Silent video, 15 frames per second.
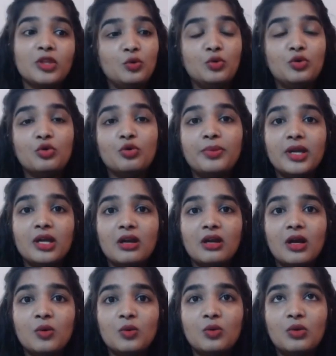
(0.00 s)
YouTube
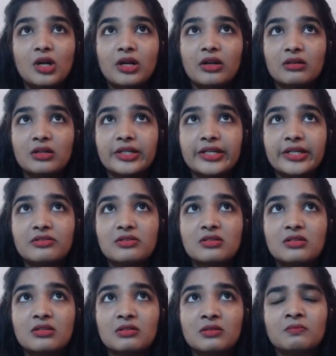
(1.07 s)
pay how to conduct a
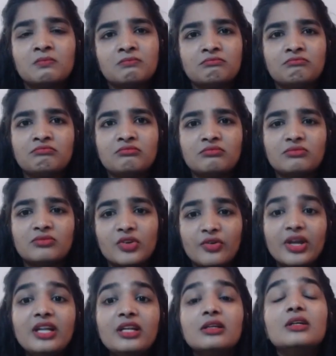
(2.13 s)
test,
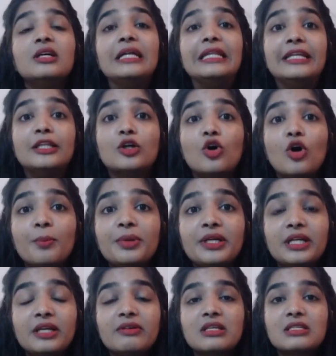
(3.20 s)
right? Then the
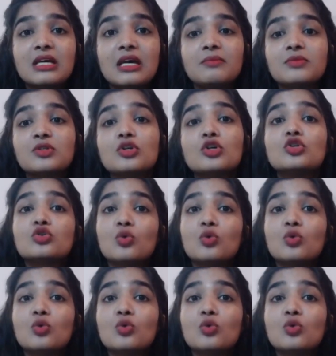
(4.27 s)
competitive exams.